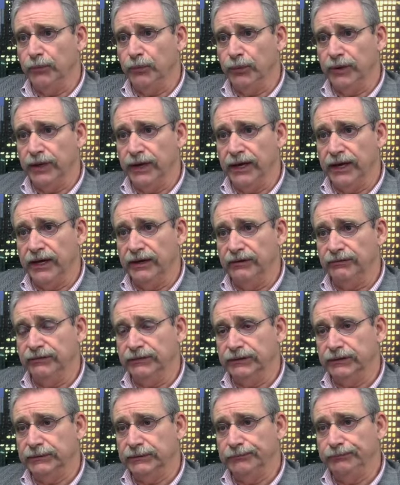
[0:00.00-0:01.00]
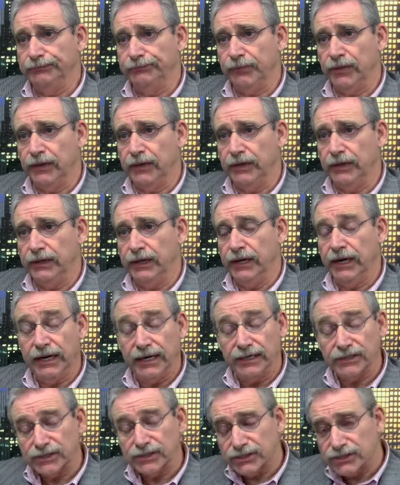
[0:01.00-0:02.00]
We have an
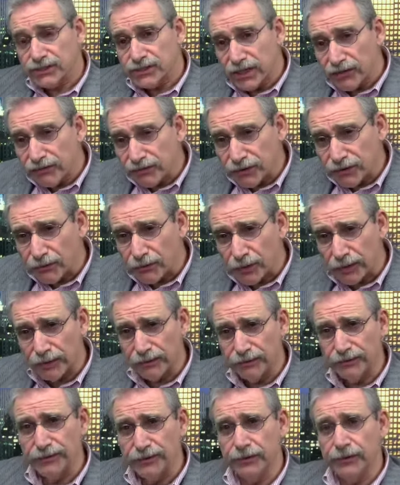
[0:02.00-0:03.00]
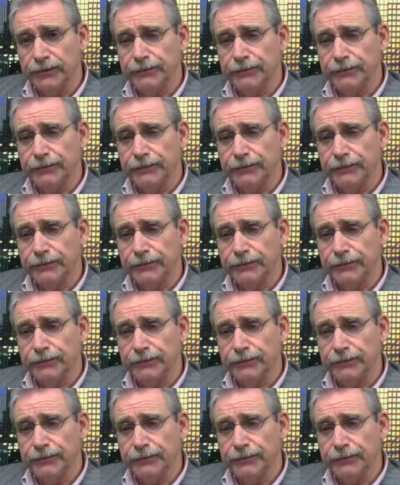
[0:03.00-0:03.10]
excellent safety record.